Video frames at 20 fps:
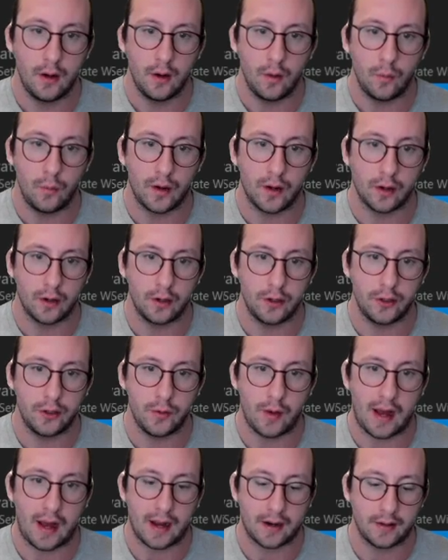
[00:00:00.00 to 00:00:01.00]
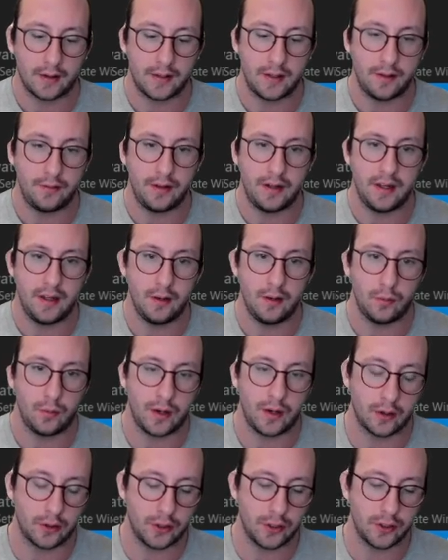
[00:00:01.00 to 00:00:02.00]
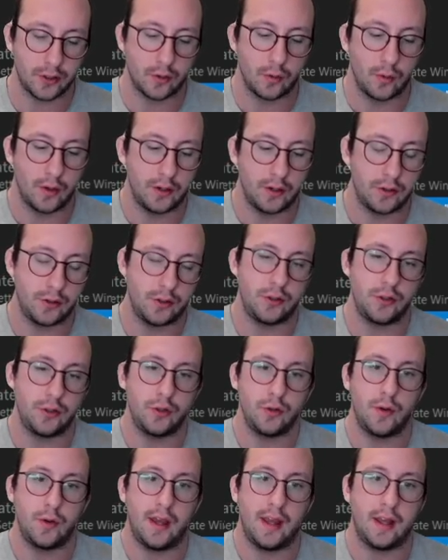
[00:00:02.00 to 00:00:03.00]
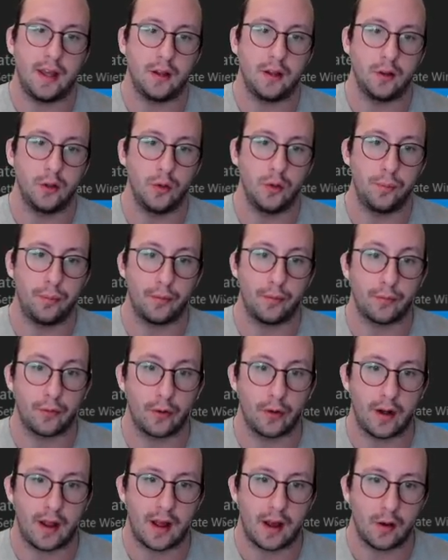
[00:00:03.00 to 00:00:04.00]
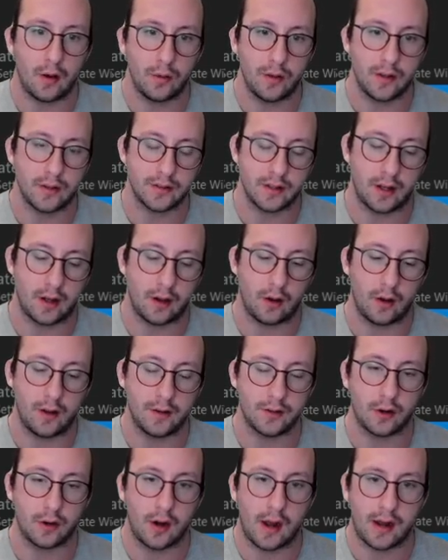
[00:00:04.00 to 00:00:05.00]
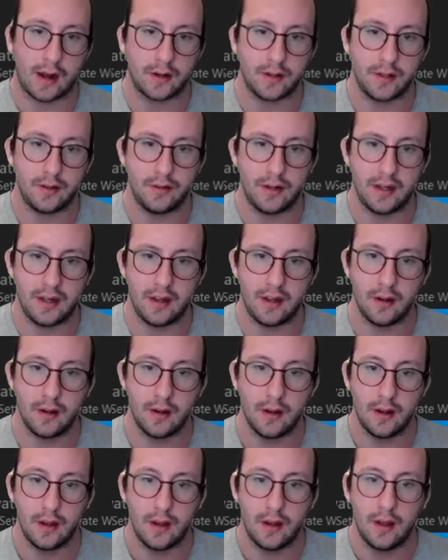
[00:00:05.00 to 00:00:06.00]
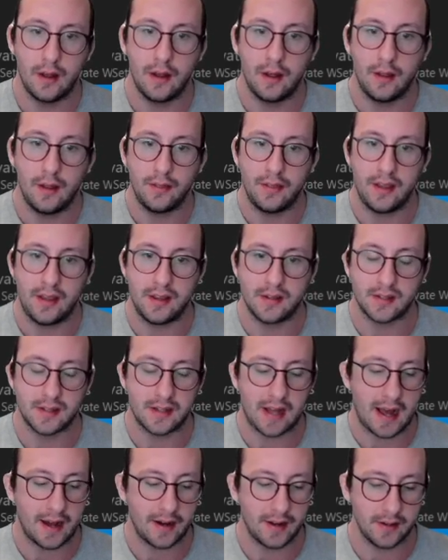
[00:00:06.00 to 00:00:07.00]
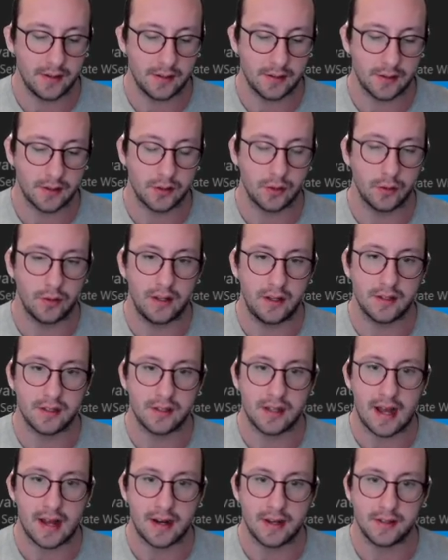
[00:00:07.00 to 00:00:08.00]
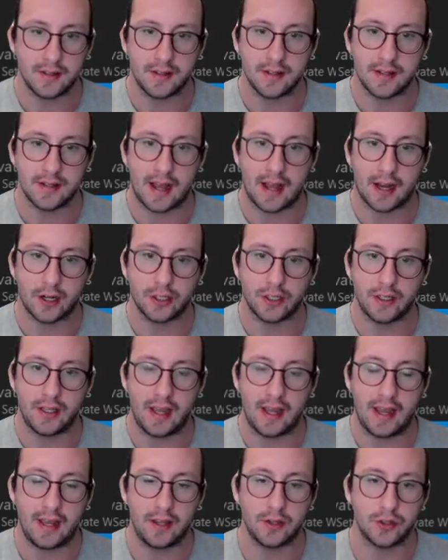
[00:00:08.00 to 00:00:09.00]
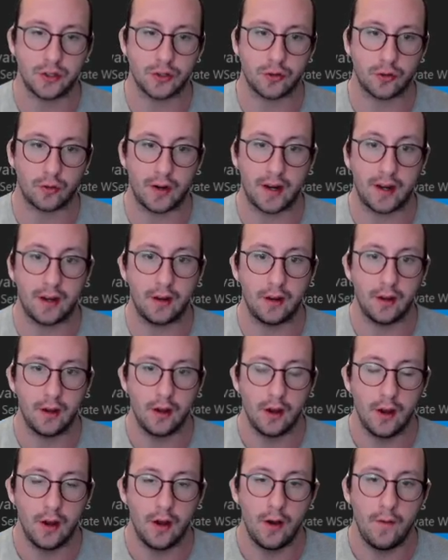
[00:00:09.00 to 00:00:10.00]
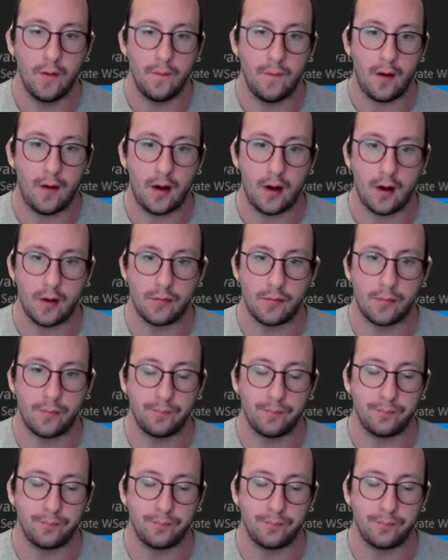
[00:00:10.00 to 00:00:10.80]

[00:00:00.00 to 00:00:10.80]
We are going to do activity. We are just going to do a loop for now as, as our activity. The status, so the status is actually a string of,